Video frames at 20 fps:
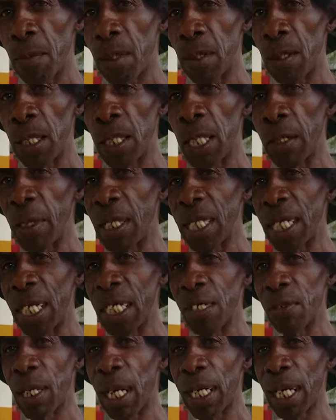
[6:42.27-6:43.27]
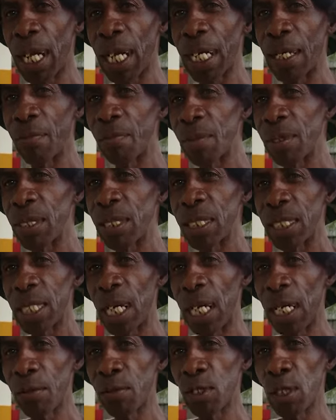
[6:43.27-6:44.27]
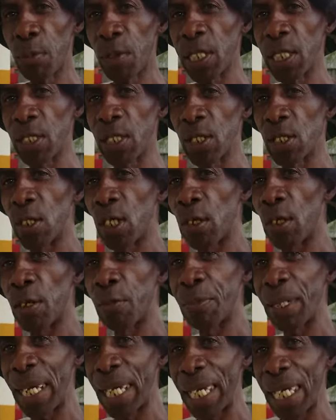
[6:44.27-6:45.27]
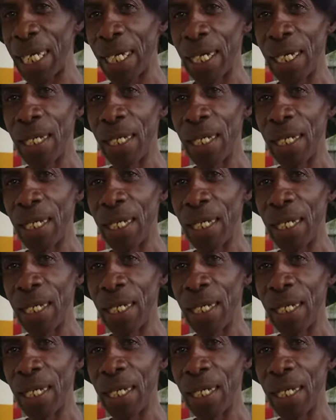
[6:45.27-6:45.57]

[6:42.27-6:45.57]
When you about Ken's ran Harlem, the Harlem supporters used to talk about Peggy.